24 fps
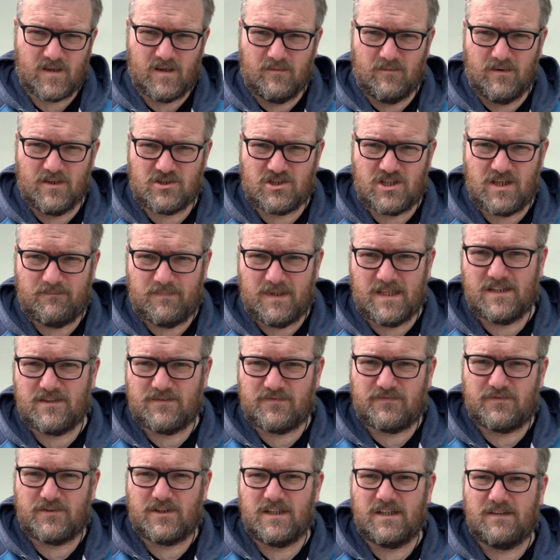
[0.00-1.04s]
Shipping is
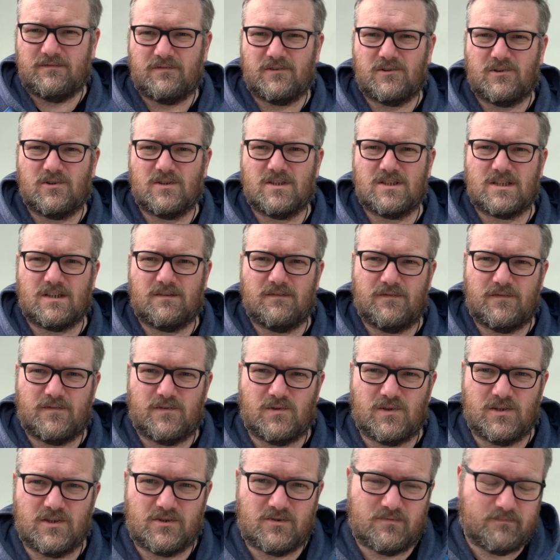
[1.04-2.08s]
free for orders over
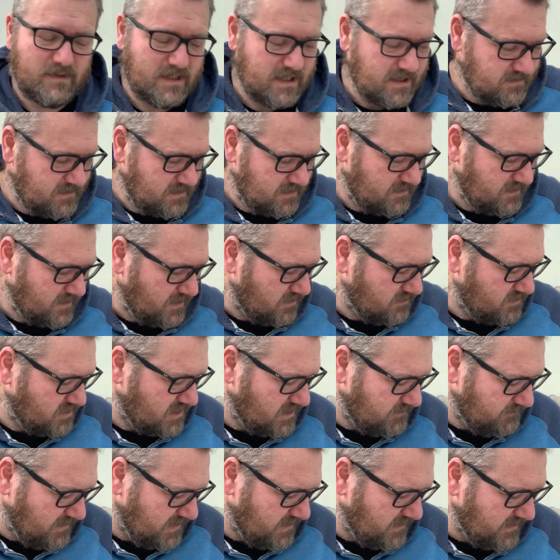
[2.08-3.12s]
£400, so no
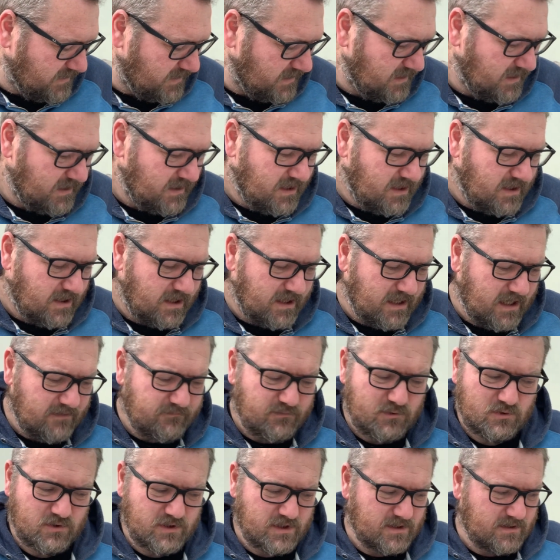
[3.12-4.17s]
shipping on it. I have
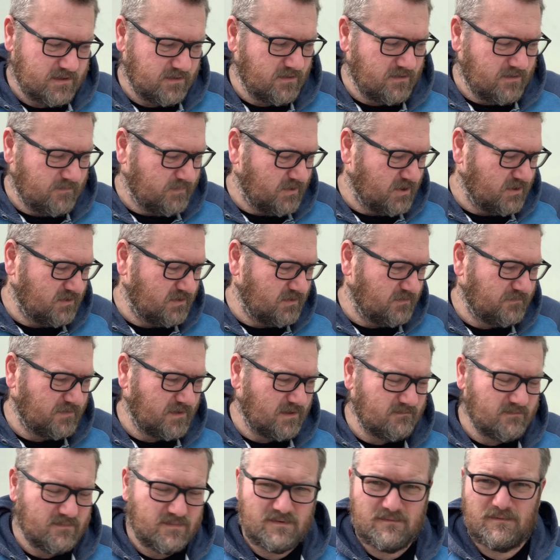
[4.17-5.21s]
ordered another bundle
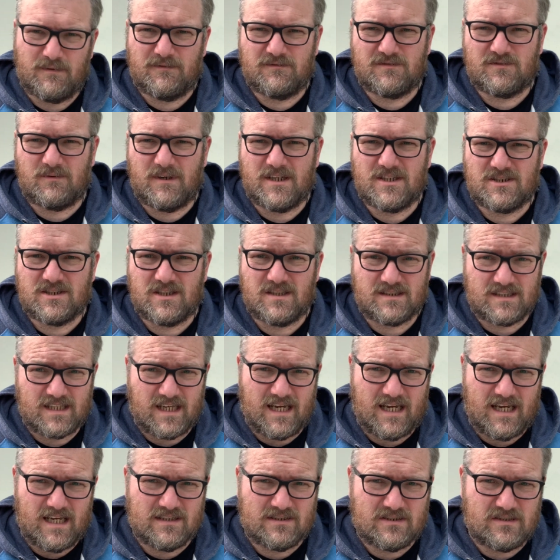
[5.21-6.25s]
from them of sweatshirts that
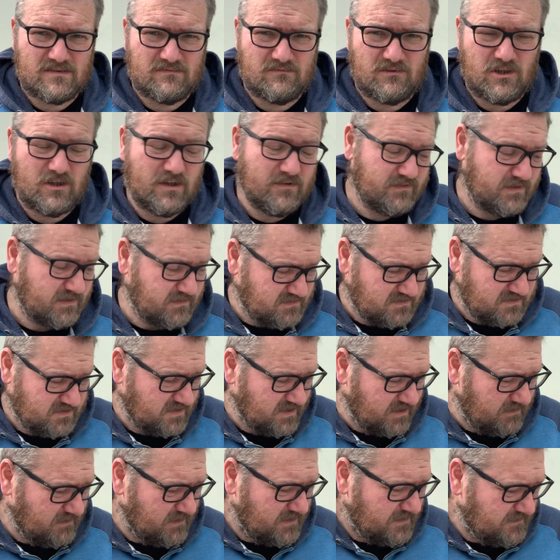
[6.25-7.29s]
hasn't arrived. I thought
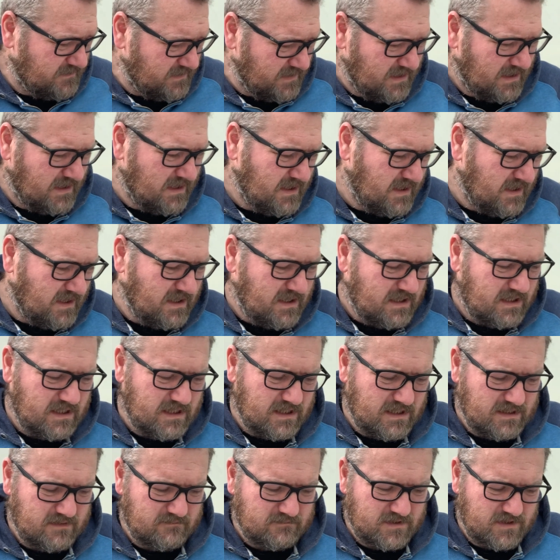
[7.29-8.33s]
they would
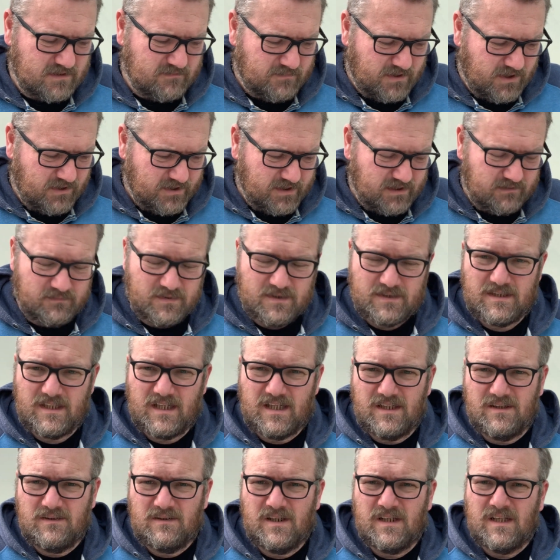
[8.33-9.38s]
have combined it, but
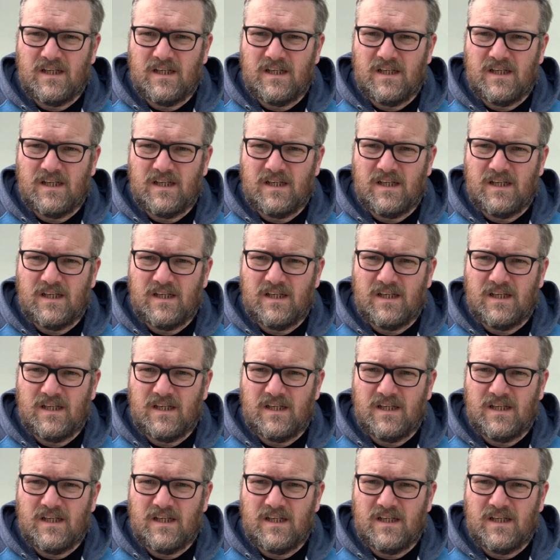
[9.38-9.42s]
no.